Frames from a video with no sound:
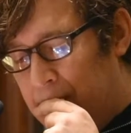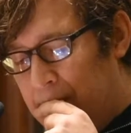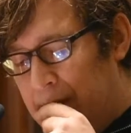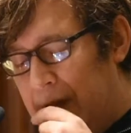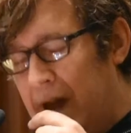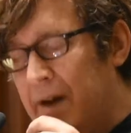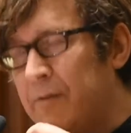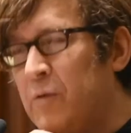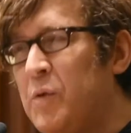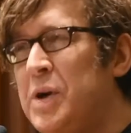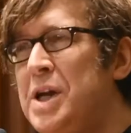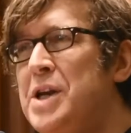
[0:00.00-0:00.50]

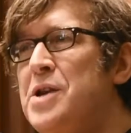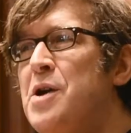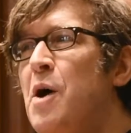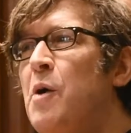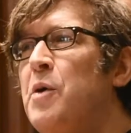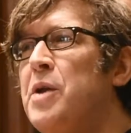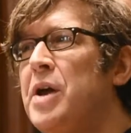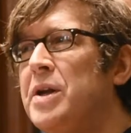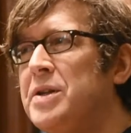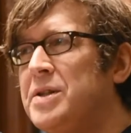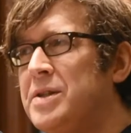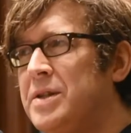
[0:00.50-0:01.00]
Have we
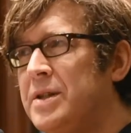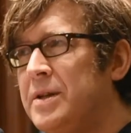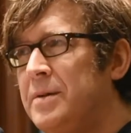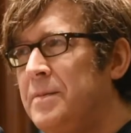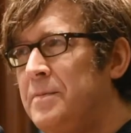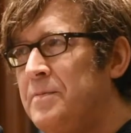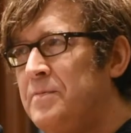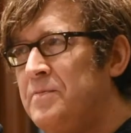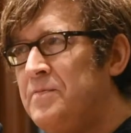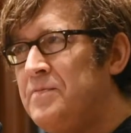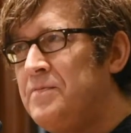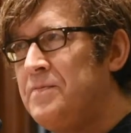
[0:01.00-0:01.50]
noticed
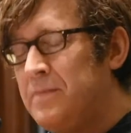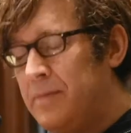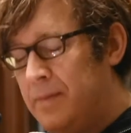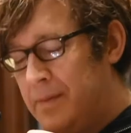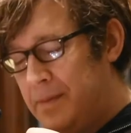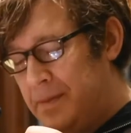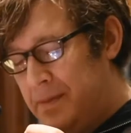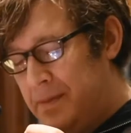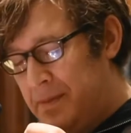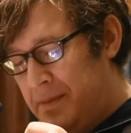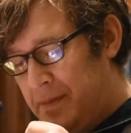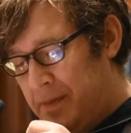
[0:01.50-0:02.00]

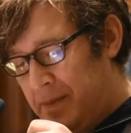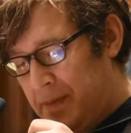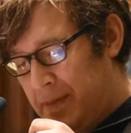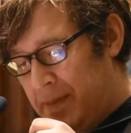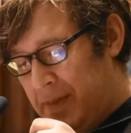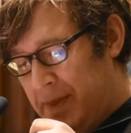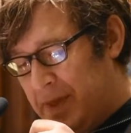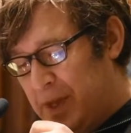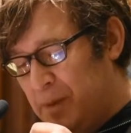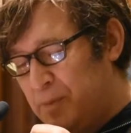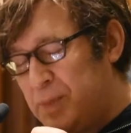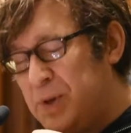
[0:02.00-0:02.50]

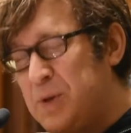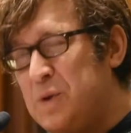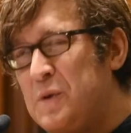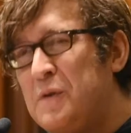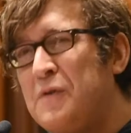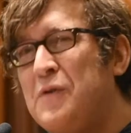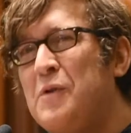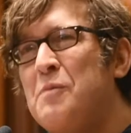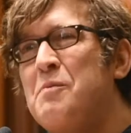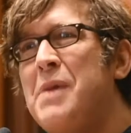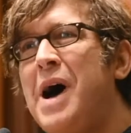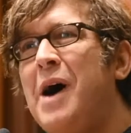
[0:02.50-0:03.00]
the
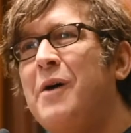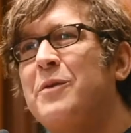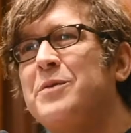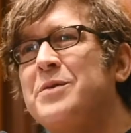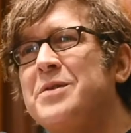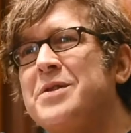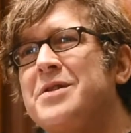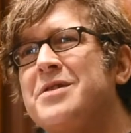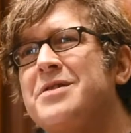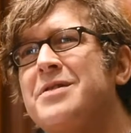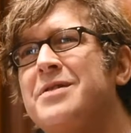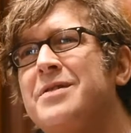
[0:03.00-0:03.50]
beautiful
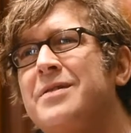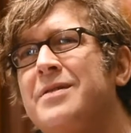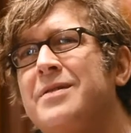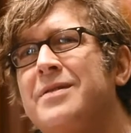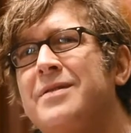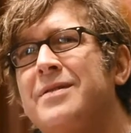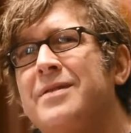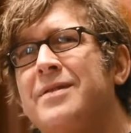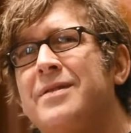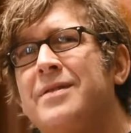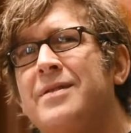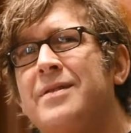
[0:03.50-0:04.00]
mountains
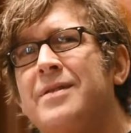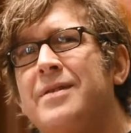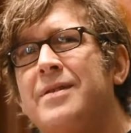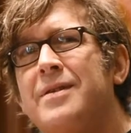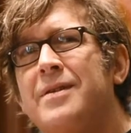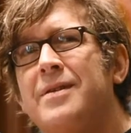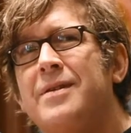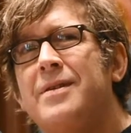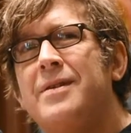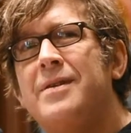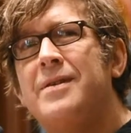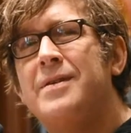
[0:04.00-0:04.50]

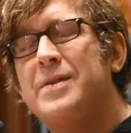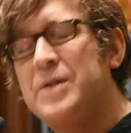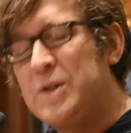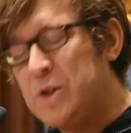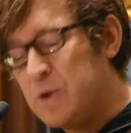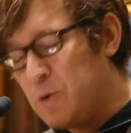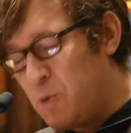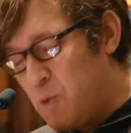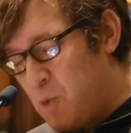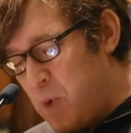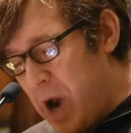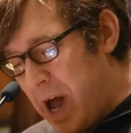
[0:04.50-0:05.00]

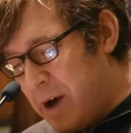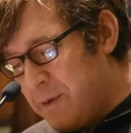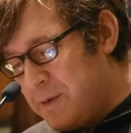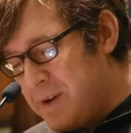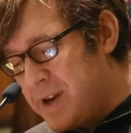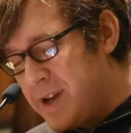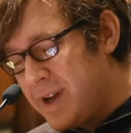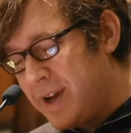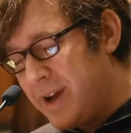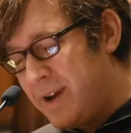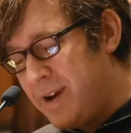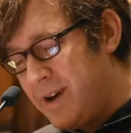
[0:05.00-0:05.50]

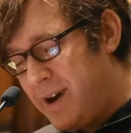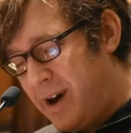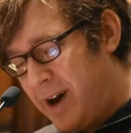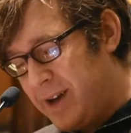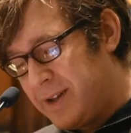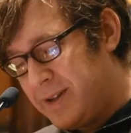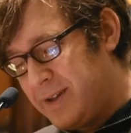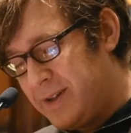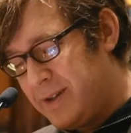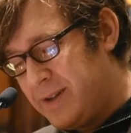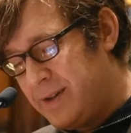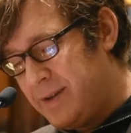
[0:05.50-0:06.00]
surrounding
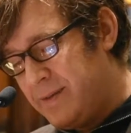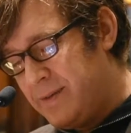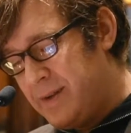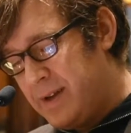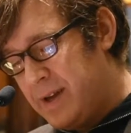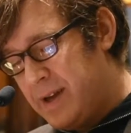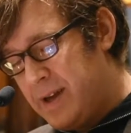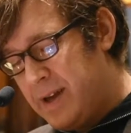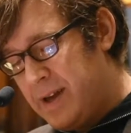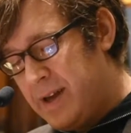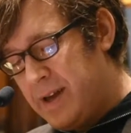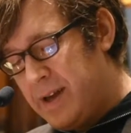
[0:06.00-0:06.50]
us
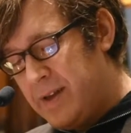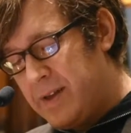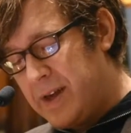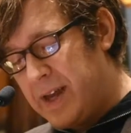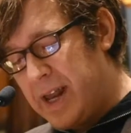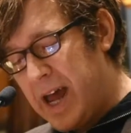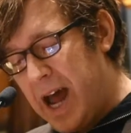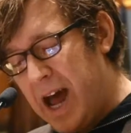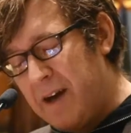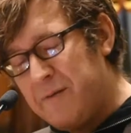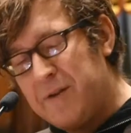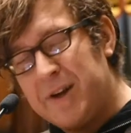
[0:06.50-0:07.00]

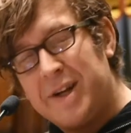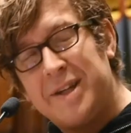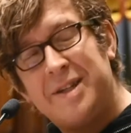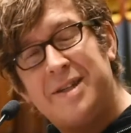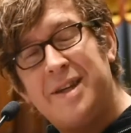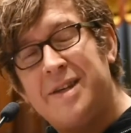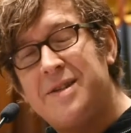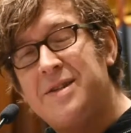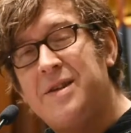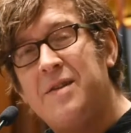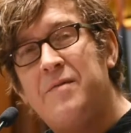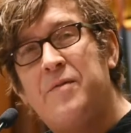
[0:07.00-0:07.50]
that have
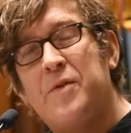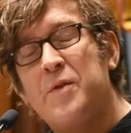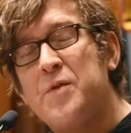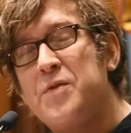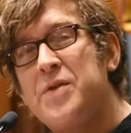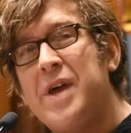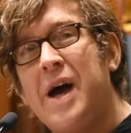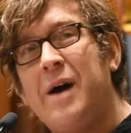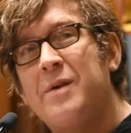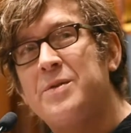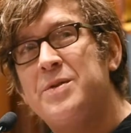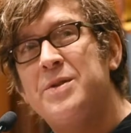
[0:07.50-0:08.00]
existed for
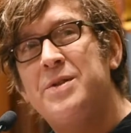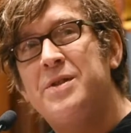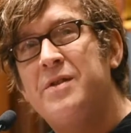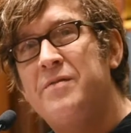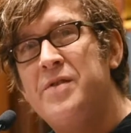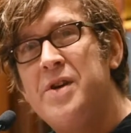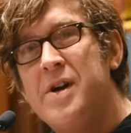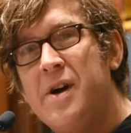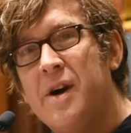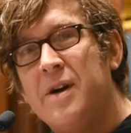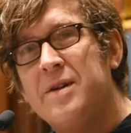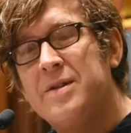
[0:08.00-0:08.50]
thousands
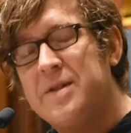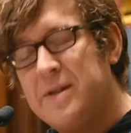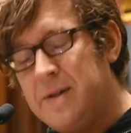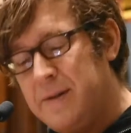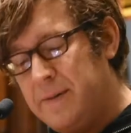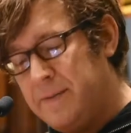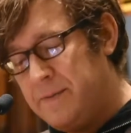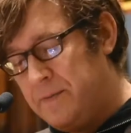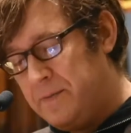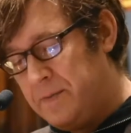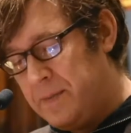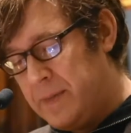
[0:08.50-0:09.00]
of years?
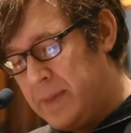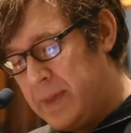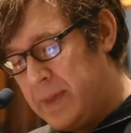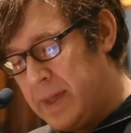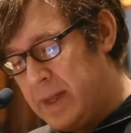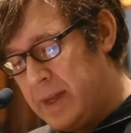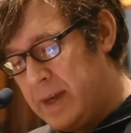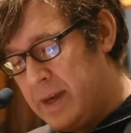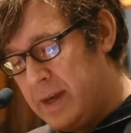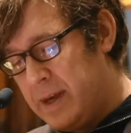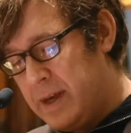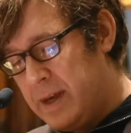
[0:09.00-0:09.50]

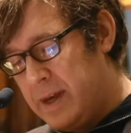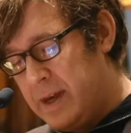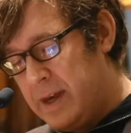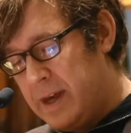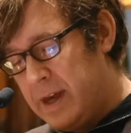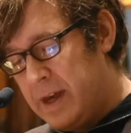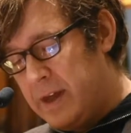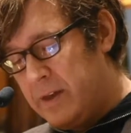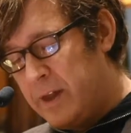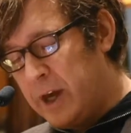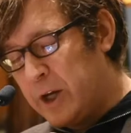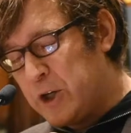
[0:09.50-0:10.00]

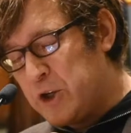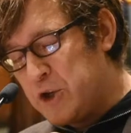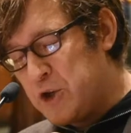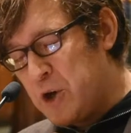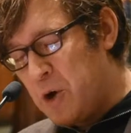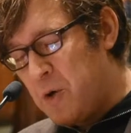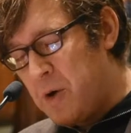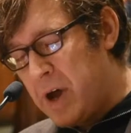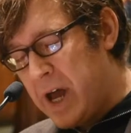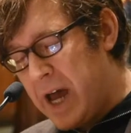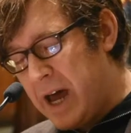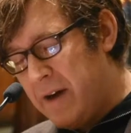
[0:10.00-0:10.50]
They
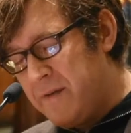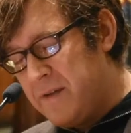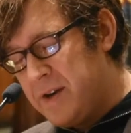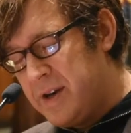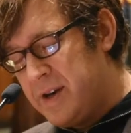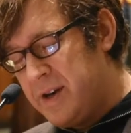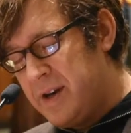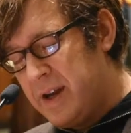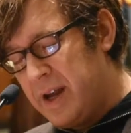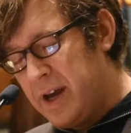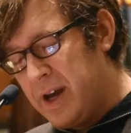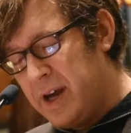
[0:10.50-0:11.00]
show
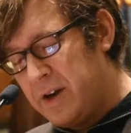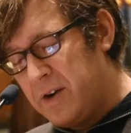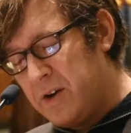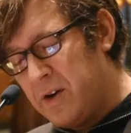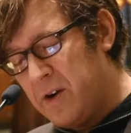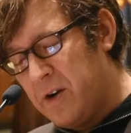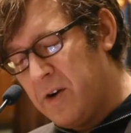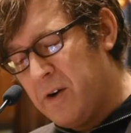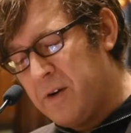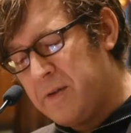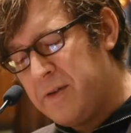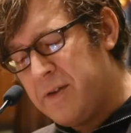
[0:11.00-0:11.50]
heaven and
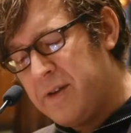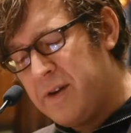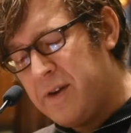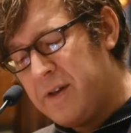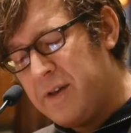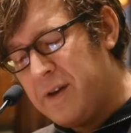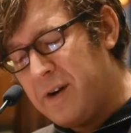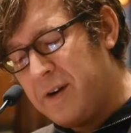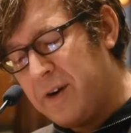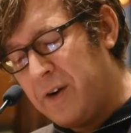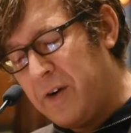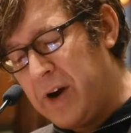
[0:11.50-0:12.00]

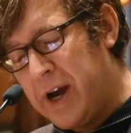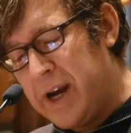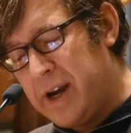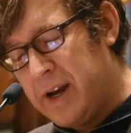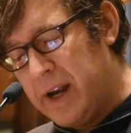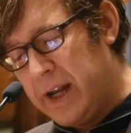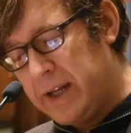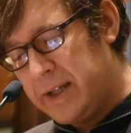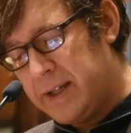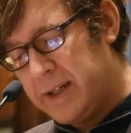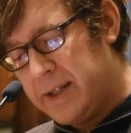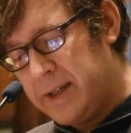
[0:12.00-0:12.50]
earth their
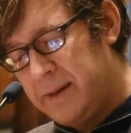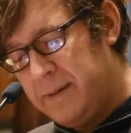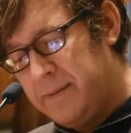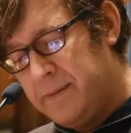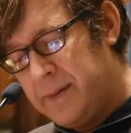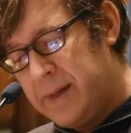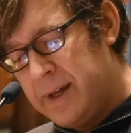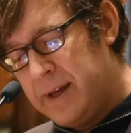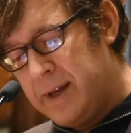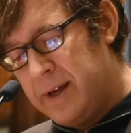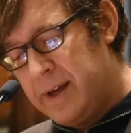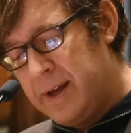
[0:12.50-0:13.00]
greatness.
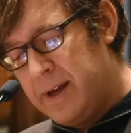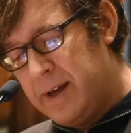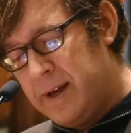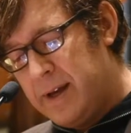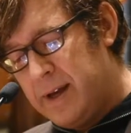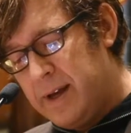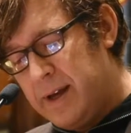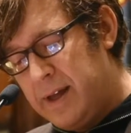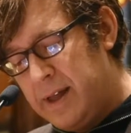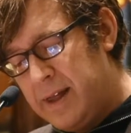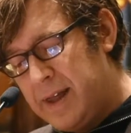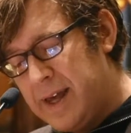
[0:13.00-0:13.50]

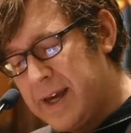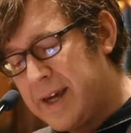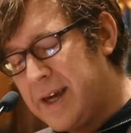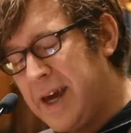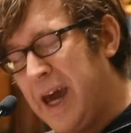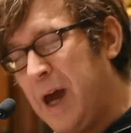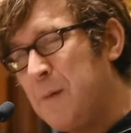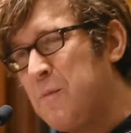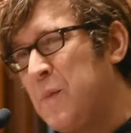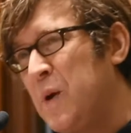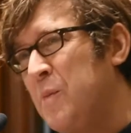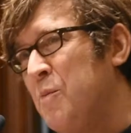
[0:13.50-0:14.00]
They
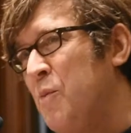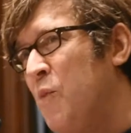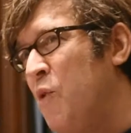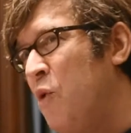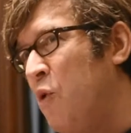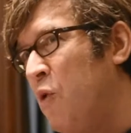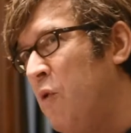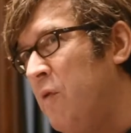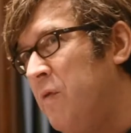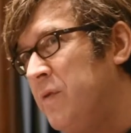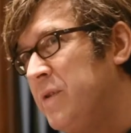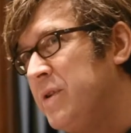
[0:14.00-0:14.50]
can't be
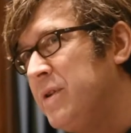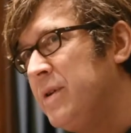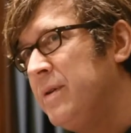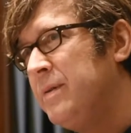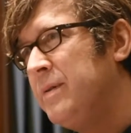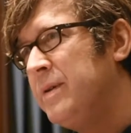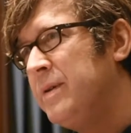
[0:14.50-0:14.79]
moved,